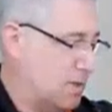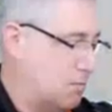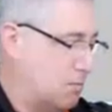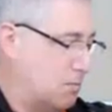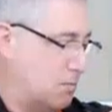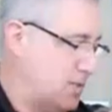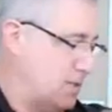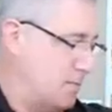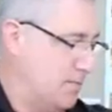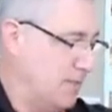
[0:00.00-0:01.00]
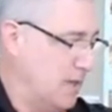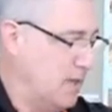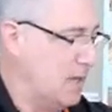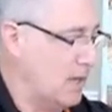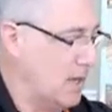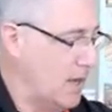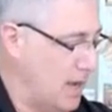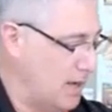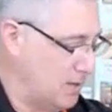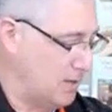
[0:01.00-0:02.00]
them in place.
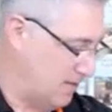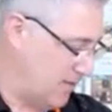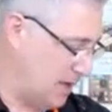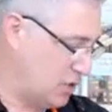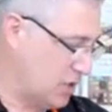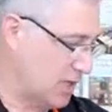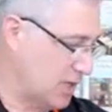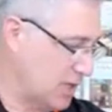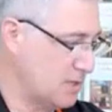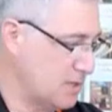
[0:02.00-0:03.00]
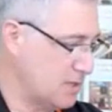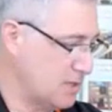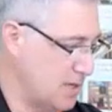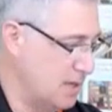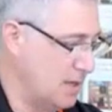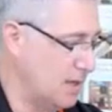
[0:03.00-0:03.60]
And the advantage again is that